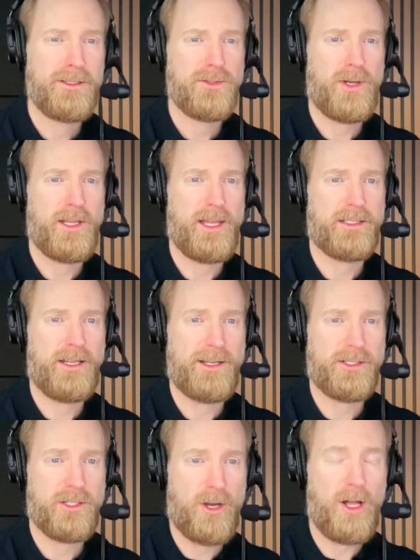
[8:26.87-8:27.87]
So I like to
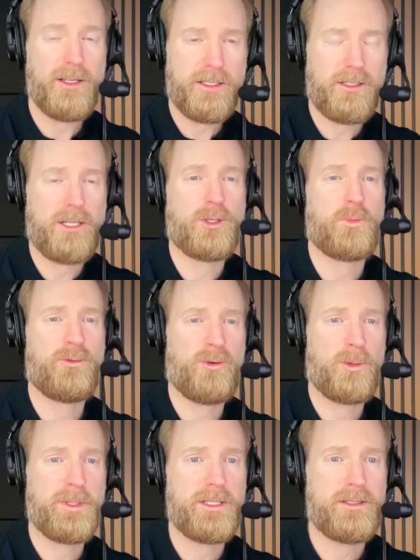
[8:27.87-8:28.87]
actually call it an
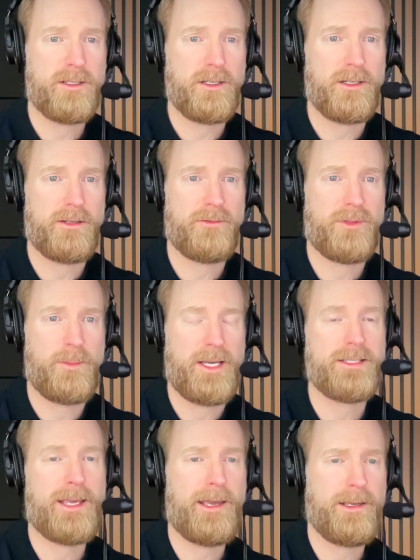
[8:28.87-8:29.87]
underperformance of the
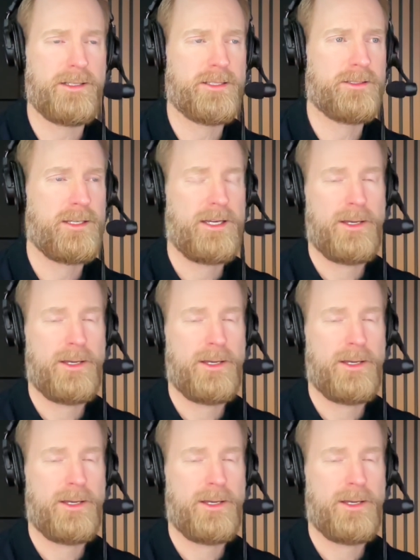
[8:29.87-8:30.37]
base case.